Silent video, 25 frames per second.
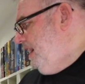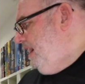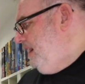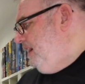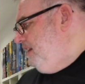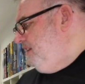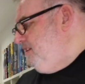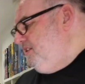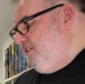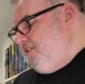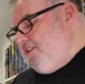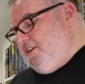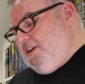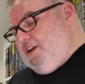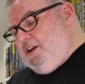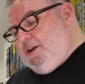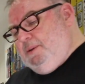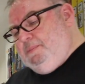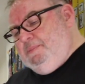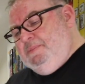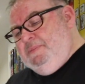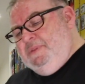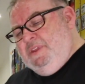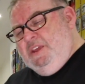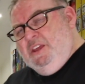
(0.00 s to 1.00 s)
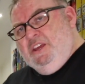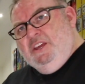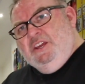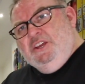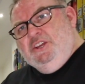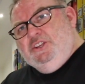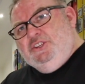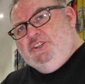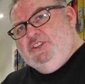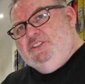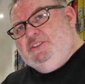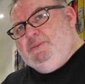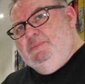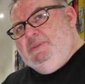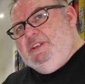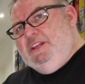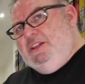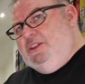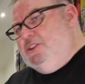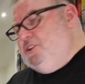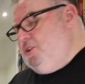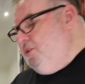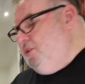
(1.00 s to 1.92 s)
as just some little